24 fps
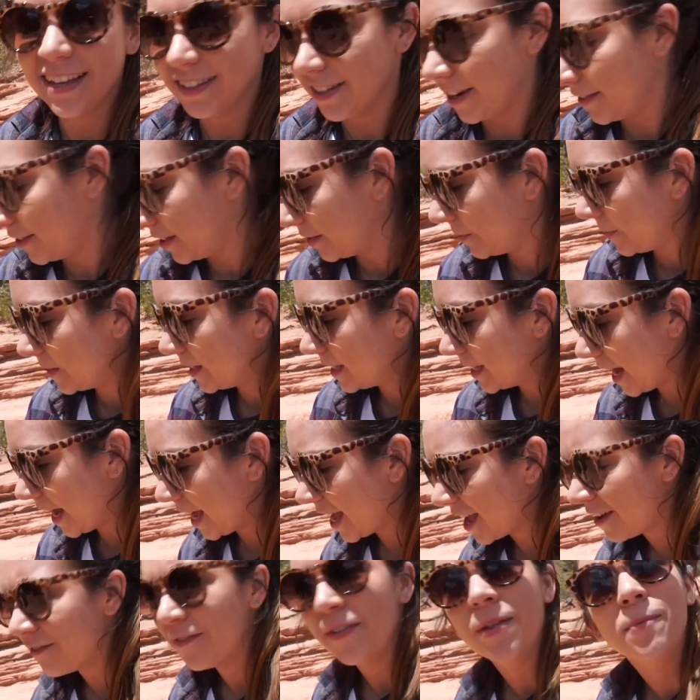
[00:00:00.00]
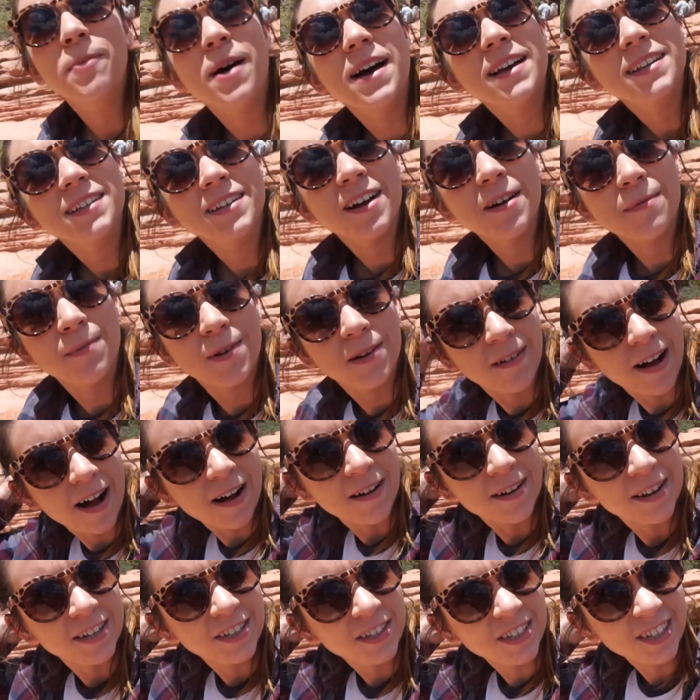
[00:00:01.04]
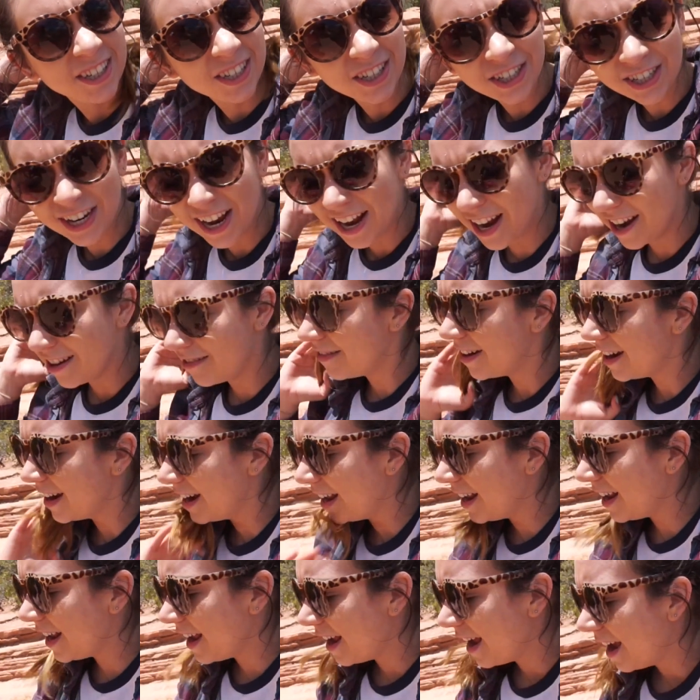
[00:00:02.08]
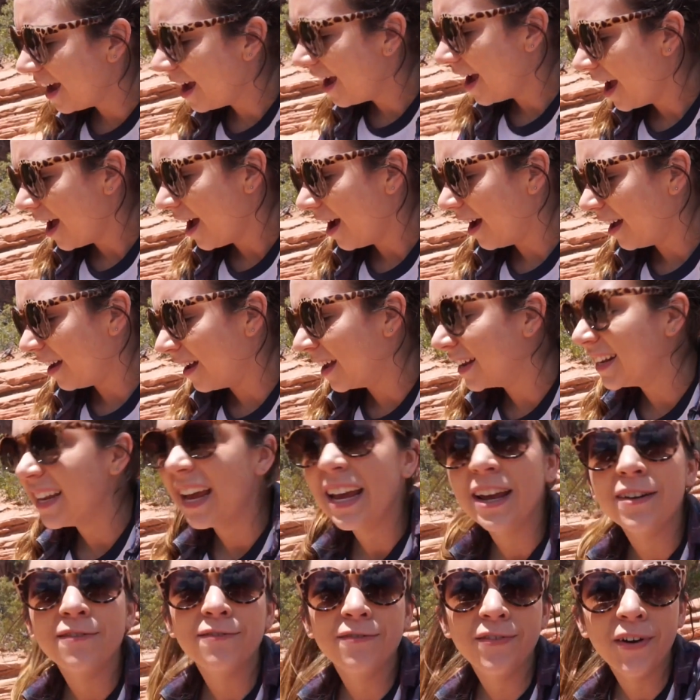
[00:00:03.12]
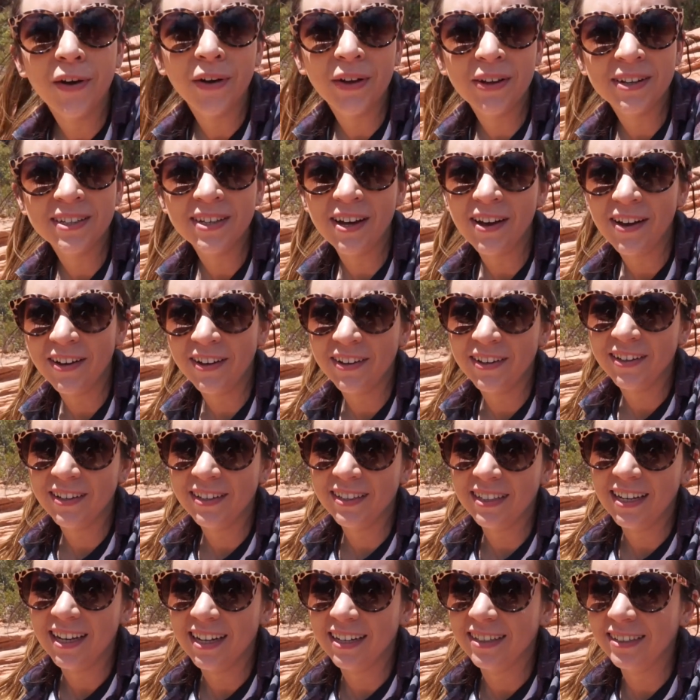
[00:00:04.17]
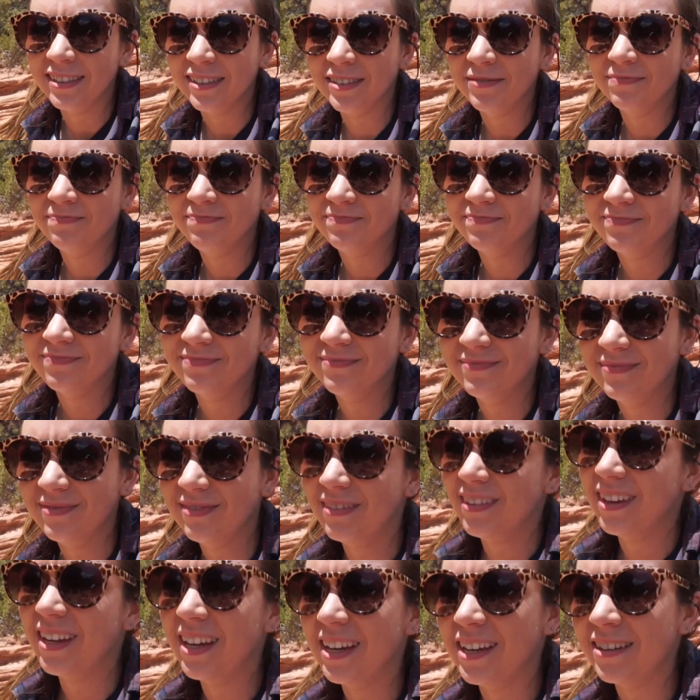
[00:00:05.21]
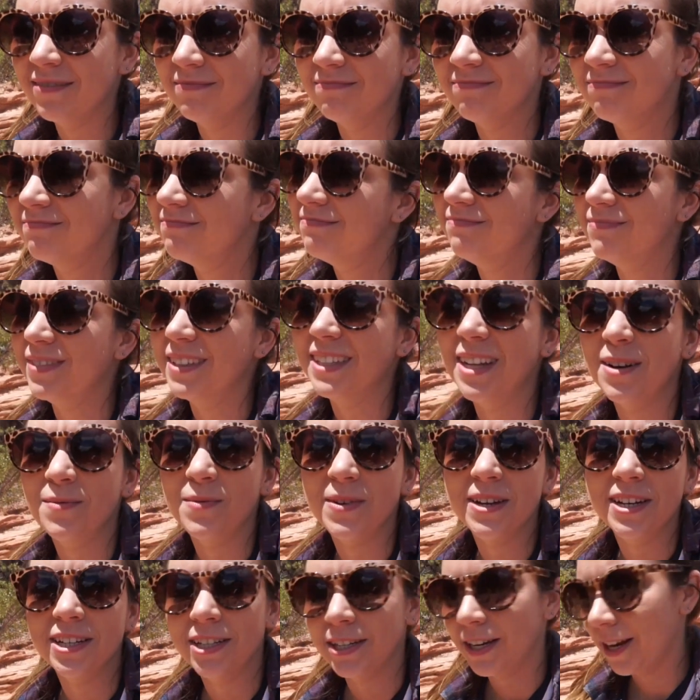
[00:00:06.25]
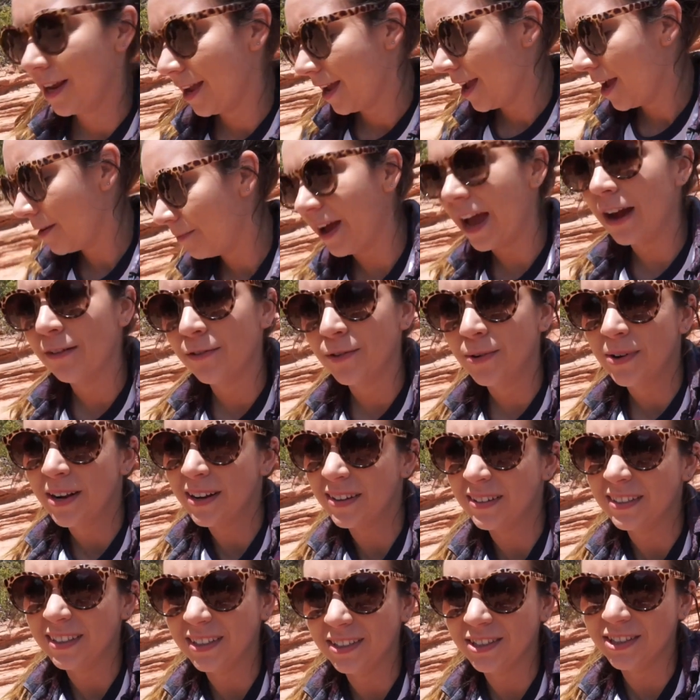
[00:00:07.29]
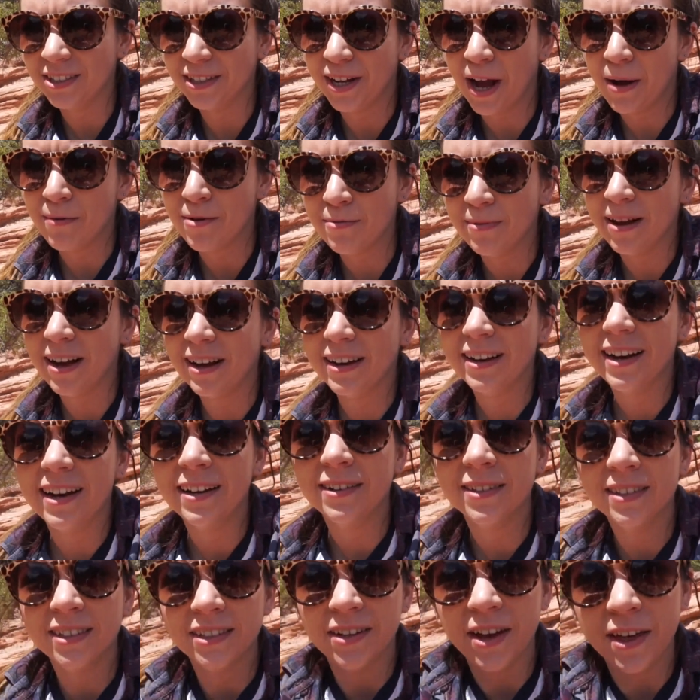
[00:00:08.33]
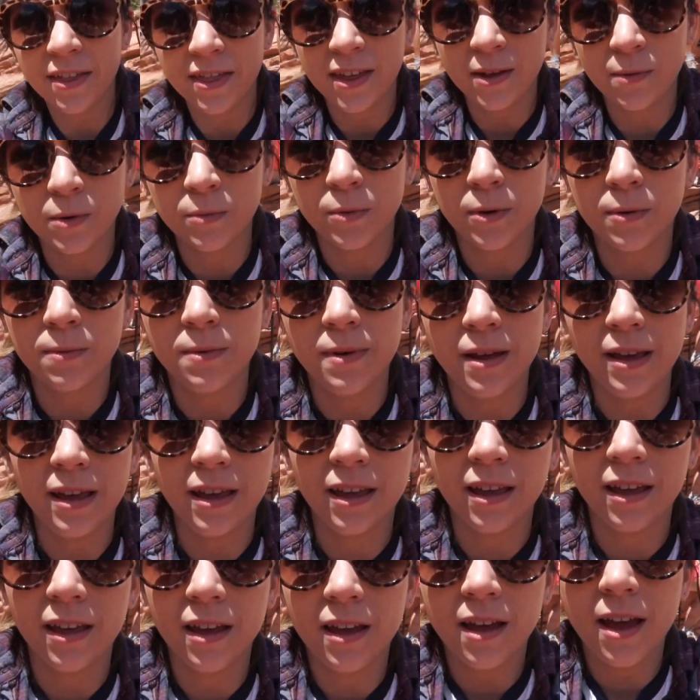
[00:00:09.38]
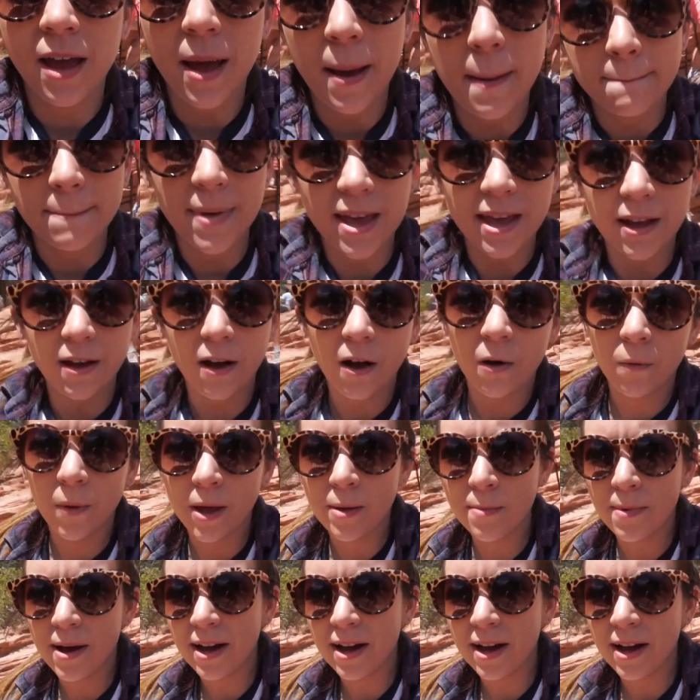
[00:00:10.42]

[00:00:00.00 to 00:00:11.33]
So I've just been sat here for the past couple of hours just chilling really, like taking photos and eating my sandwich, but everyone else is just coming back now, so I think we'll probably make our way